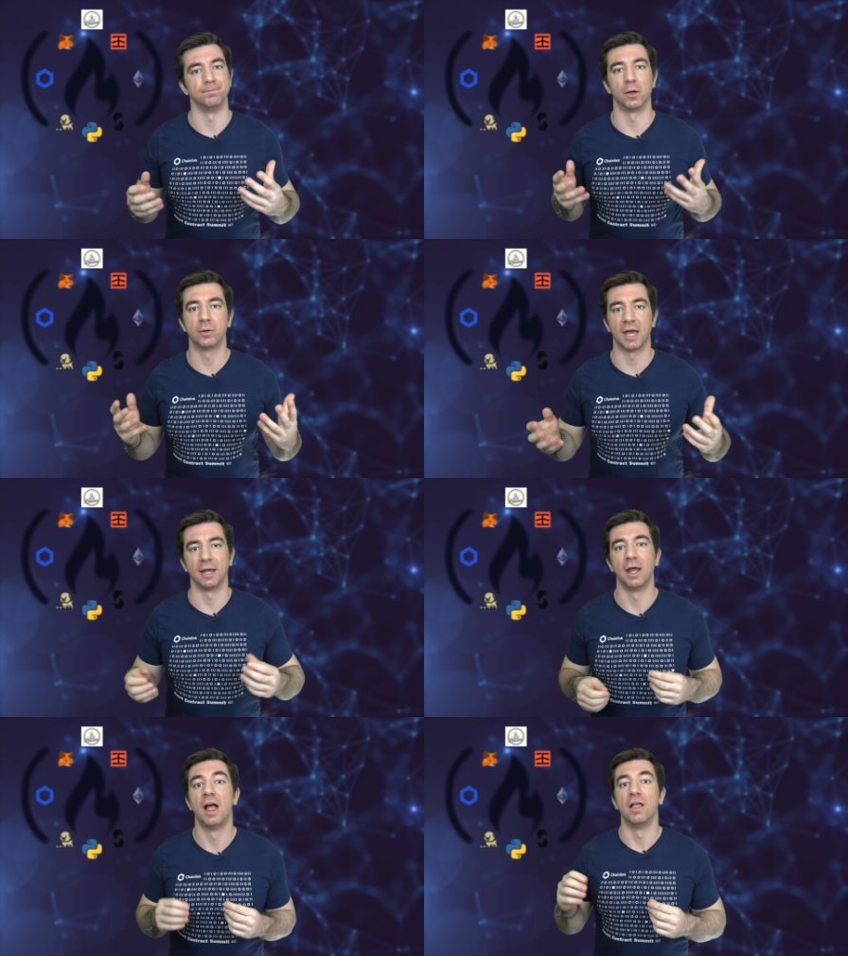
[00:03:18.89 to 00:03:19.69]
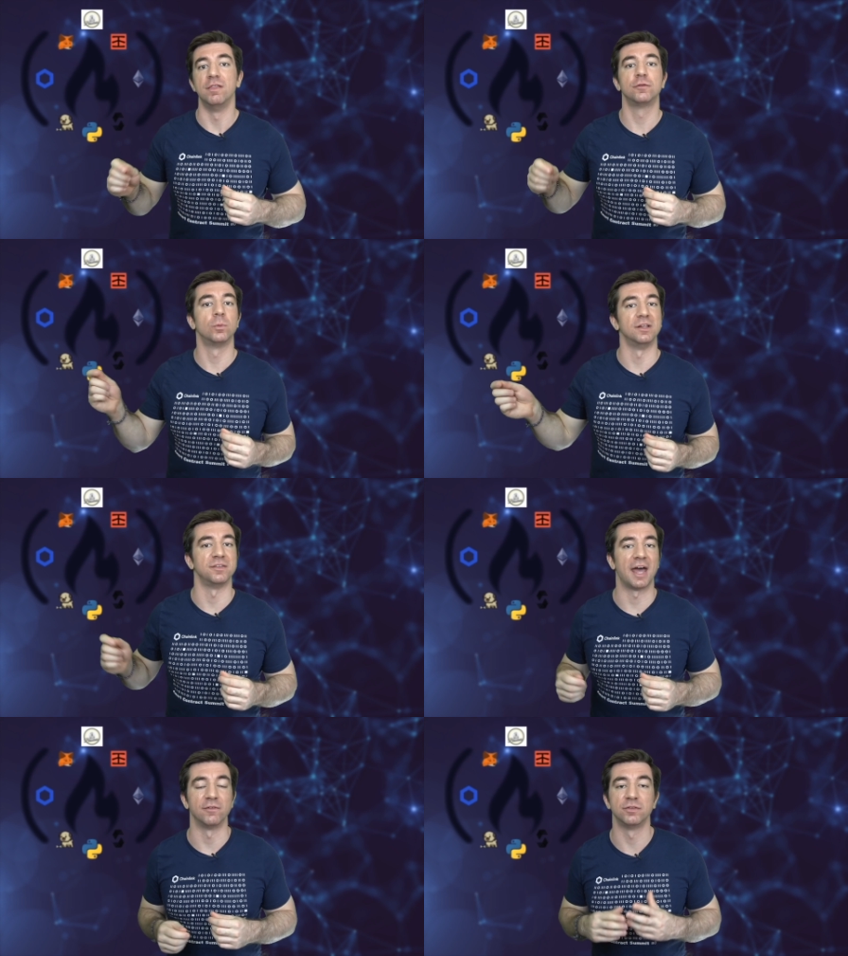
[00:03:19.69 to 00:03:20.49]
okay, this one is
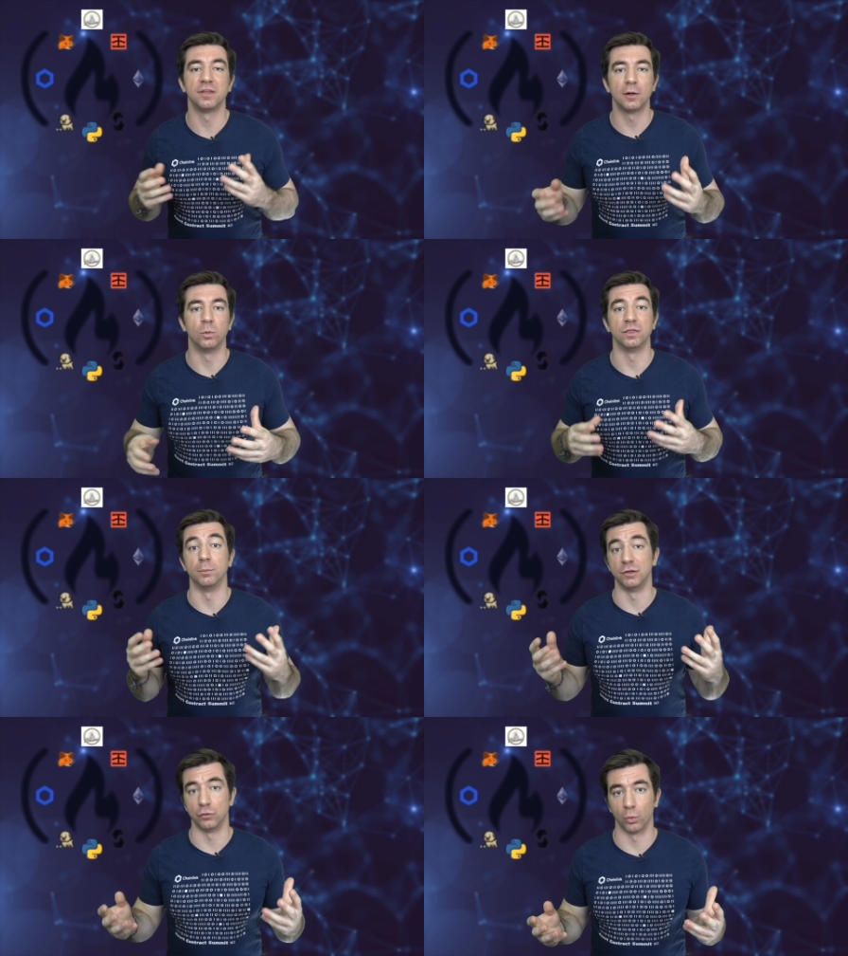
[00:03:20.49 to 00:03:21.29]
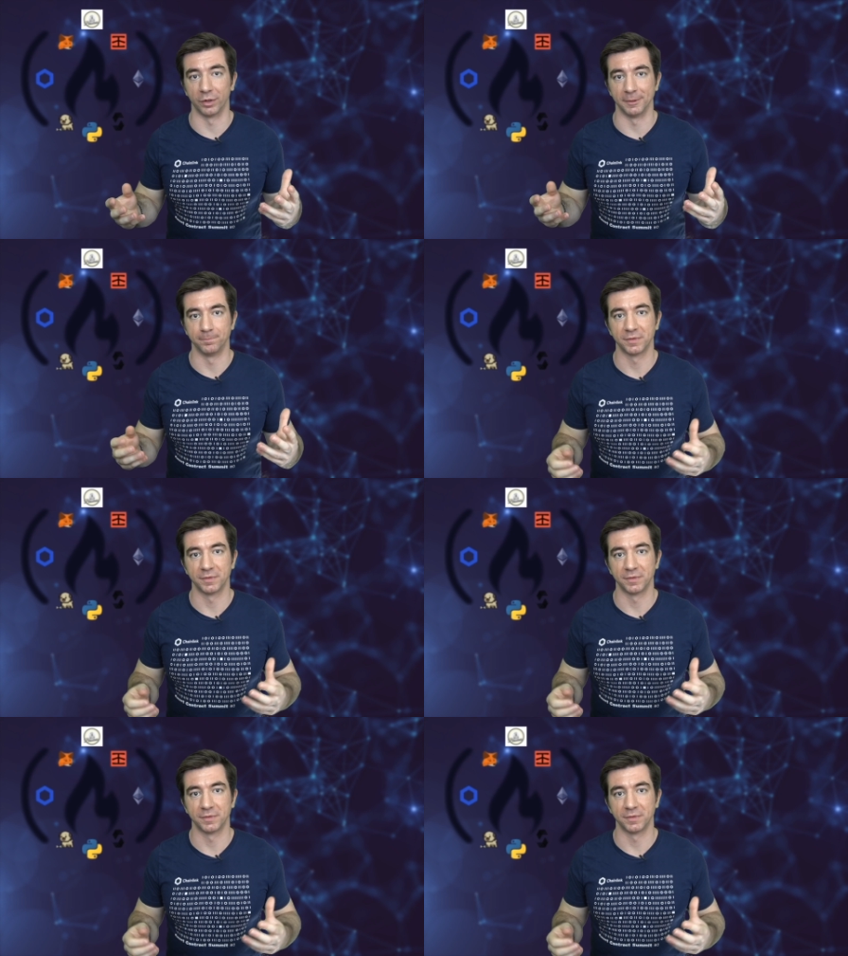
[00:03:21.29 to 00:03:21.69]
out of sync with the majority.